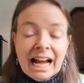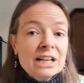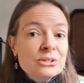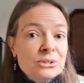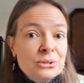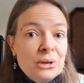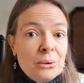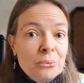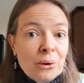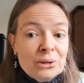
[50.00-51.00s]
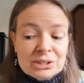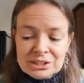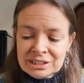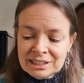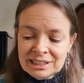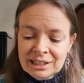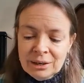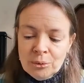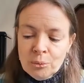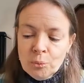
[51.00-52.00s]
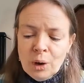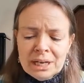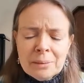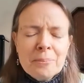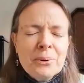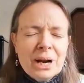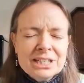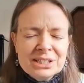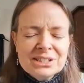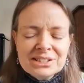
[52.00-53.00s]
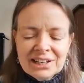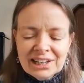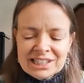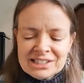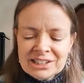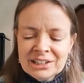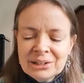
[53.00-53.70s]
And do you know what? One precious night,